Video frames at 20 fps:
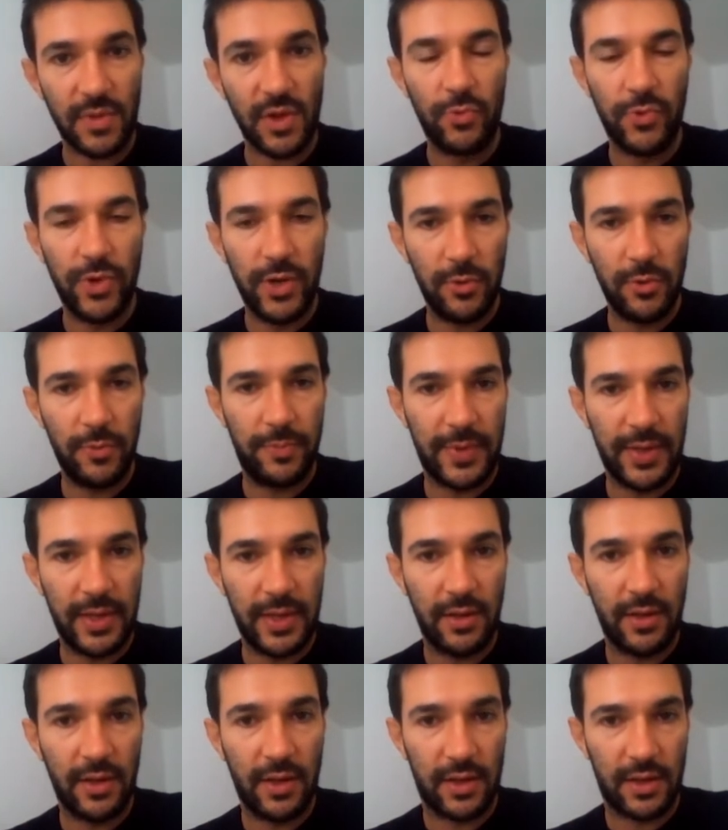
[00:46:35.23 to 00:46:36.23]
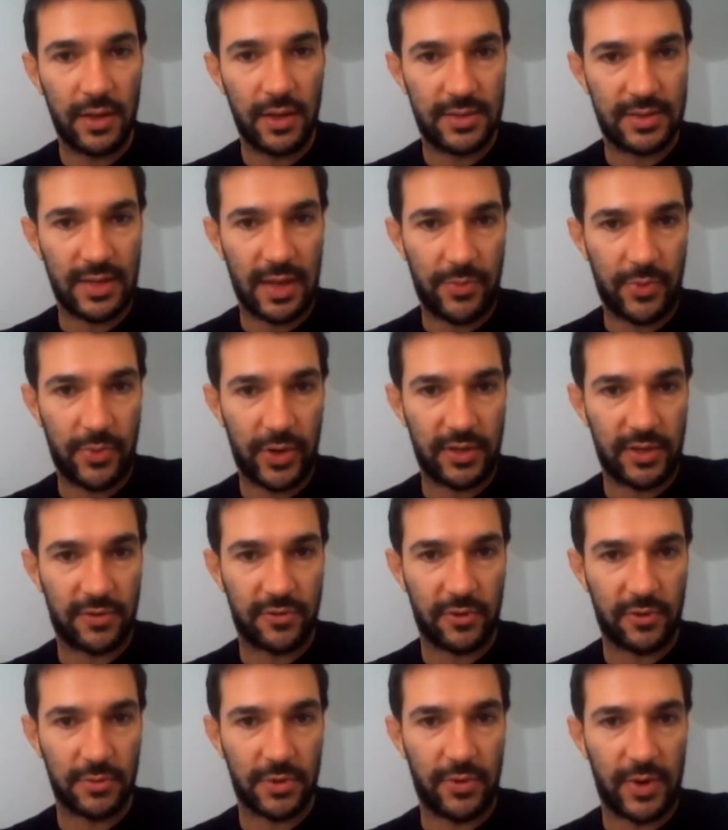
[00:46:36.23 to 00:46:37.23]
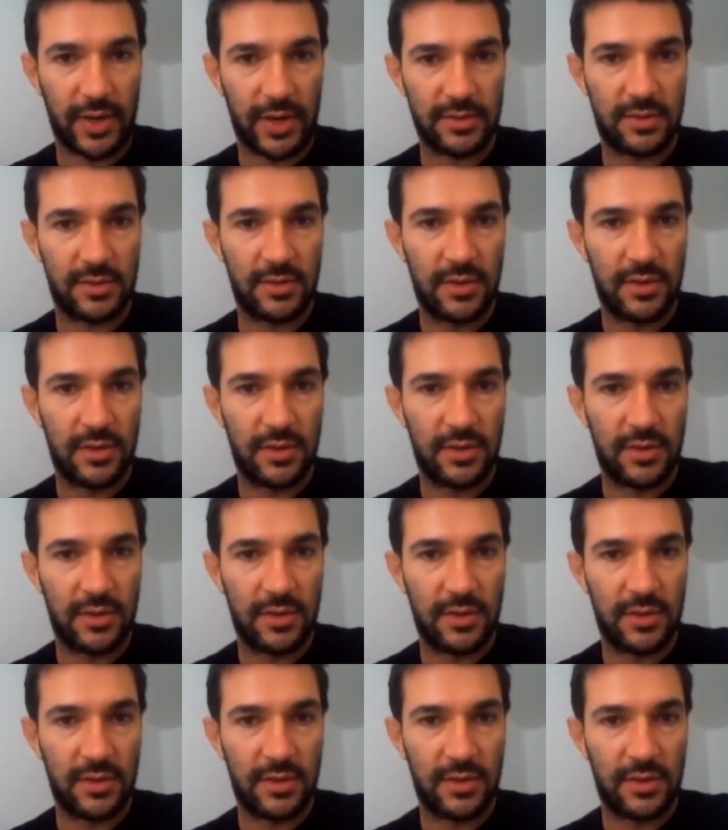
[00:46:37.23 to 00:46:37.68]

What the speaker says: will be separated from the rest.